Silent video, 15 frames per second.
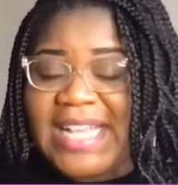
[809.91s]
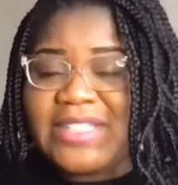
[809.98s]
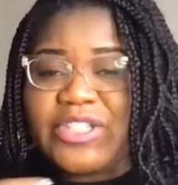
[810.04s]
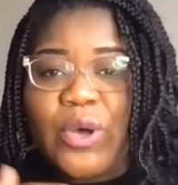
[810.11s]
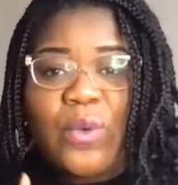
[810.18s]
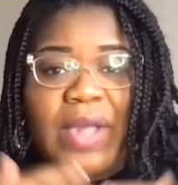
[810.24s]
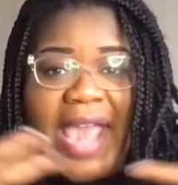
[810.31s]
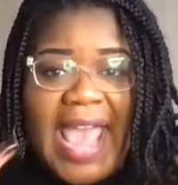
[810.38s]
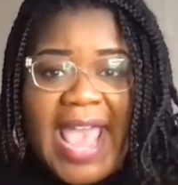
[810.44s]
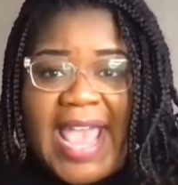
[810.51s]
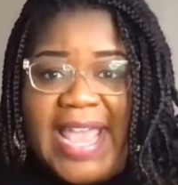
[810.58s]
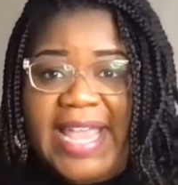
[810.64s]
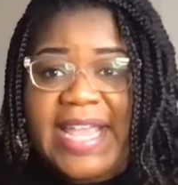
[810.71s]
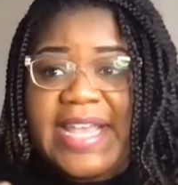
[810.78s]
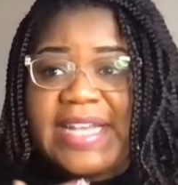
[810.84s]
It's
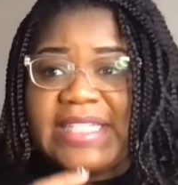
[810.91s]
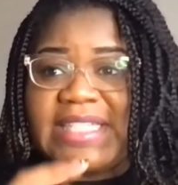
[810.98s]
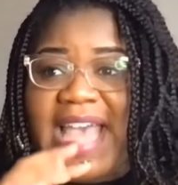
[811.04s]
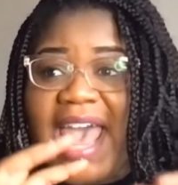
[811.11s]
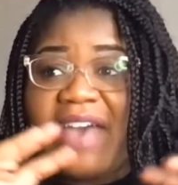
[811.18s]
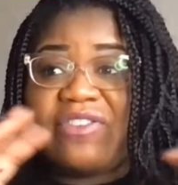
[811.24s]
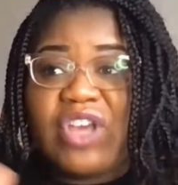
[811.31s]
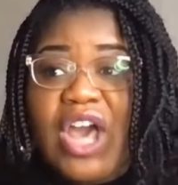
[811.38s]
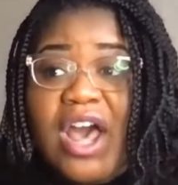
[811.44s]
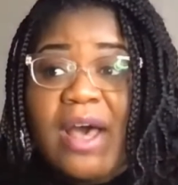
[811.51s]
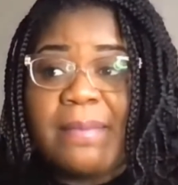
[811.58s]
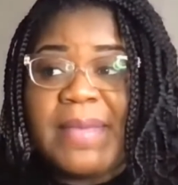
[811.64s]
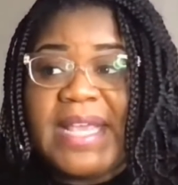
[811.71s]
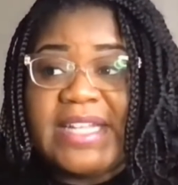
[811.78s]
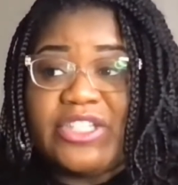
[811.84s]
okay to have
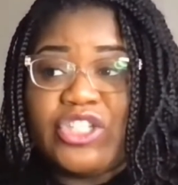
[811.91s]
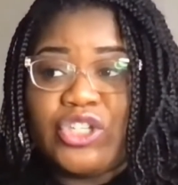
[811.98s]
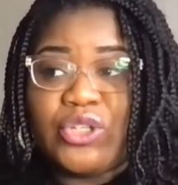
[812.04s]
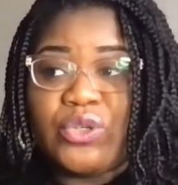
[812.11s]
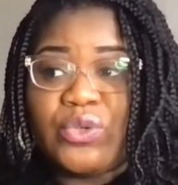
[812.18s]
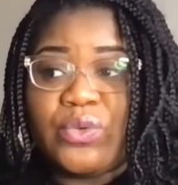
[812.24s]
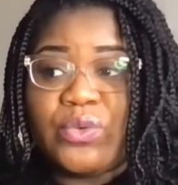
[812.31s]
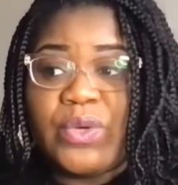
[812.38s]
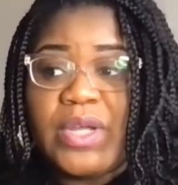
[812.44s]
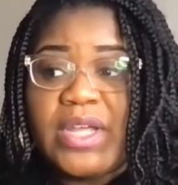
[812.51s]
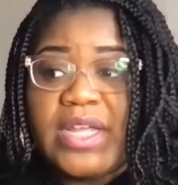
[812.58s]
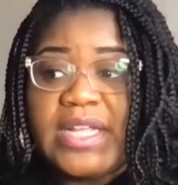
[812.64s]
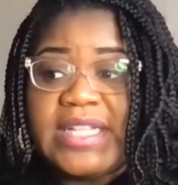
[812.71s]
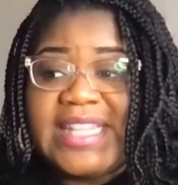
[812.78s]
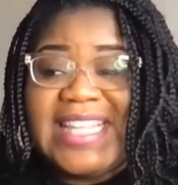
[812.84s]
come into
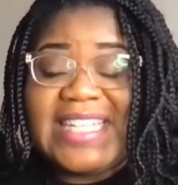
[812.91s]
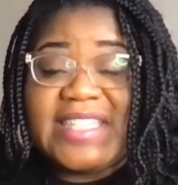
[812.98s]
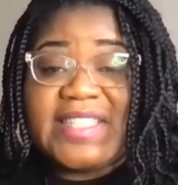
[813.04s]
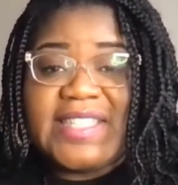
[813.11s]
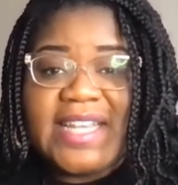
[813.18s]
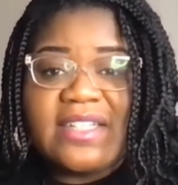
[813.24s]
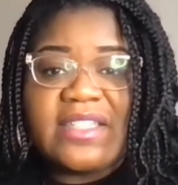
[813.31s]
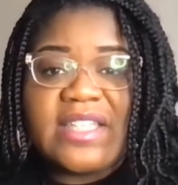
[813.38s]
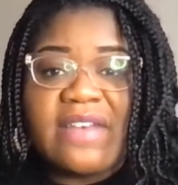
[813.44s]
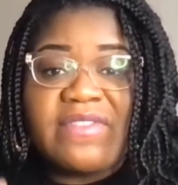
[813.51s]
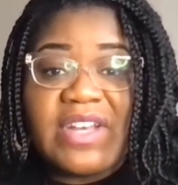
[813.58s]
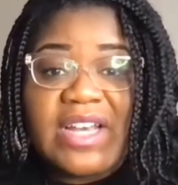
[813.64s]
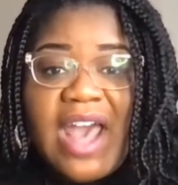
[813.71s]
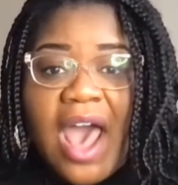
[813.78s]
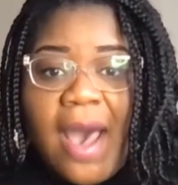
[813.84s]
this sense
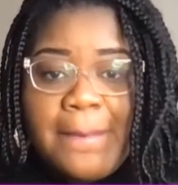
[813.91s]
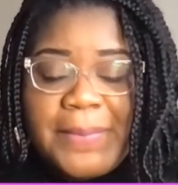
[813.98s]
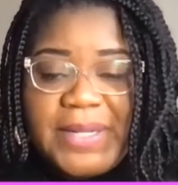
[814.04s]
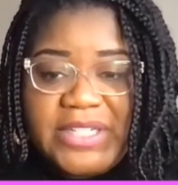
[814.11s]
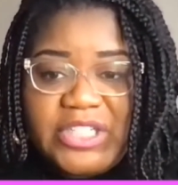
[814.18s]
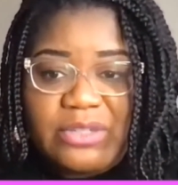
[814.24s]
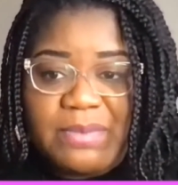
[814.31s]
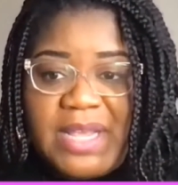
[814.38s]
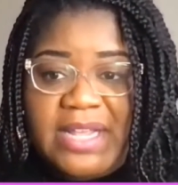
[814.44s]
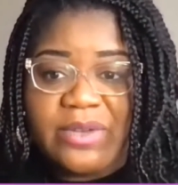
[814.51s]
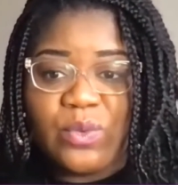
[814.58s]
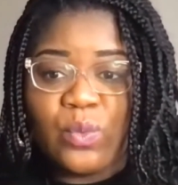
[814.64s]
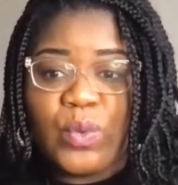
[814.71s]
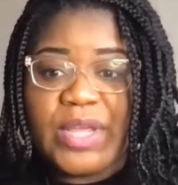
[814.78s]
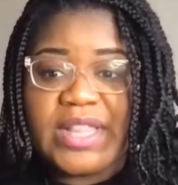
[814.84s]
of
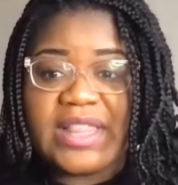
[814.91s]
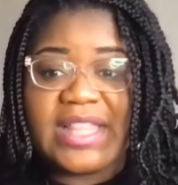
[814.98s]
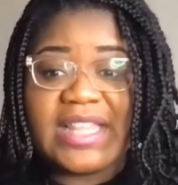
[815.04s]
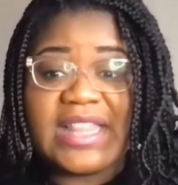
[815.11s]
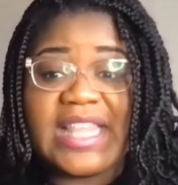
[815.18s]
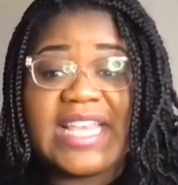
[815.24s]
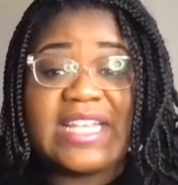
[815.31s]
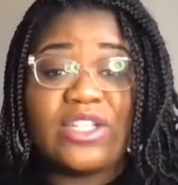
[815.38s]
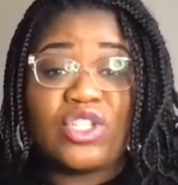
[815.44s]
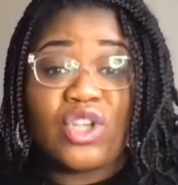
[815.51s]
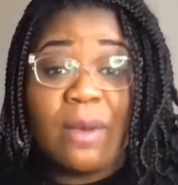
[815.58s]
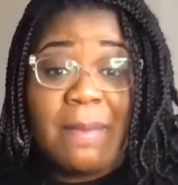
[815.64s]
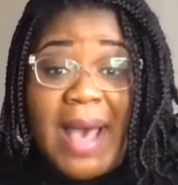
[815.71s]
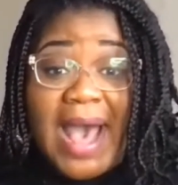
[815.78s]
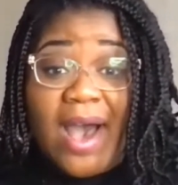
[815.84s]
accomplishment with the things
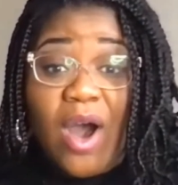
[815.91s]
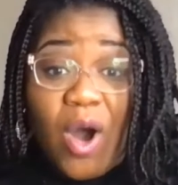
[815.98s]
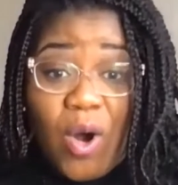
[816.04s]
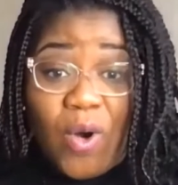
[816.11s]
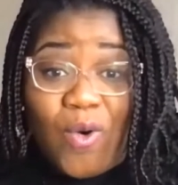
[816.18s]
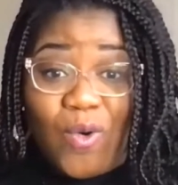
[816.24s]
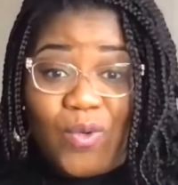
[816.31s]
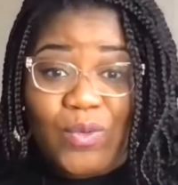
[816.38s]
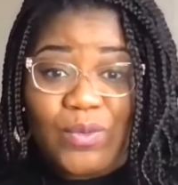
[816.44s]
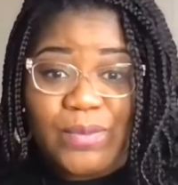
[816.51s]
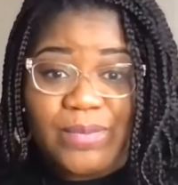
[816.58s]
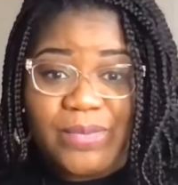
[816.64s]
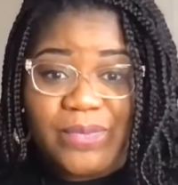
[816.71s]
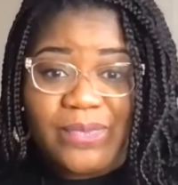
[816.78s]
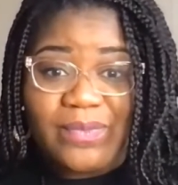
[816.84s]
on my own.
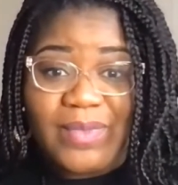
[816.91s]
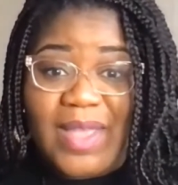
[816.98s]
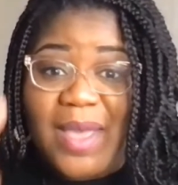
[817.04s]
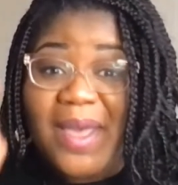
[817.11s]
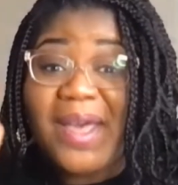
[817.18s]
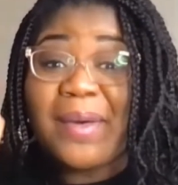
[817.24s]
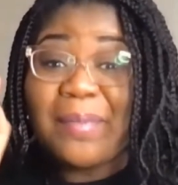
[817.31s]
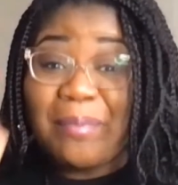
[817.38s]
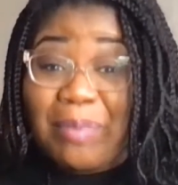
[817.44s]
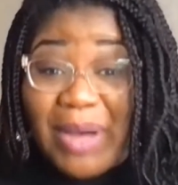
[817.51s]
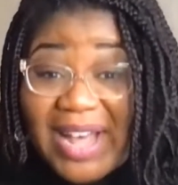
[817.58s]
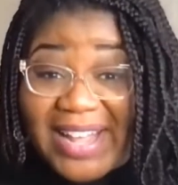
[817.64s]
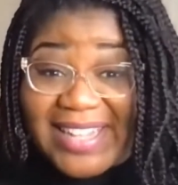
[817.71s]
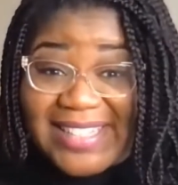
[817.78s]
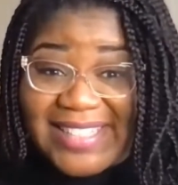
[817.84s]

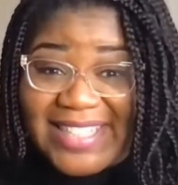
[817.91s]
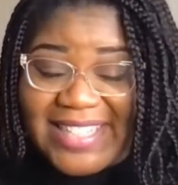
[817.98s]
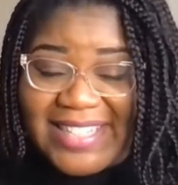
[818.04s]
But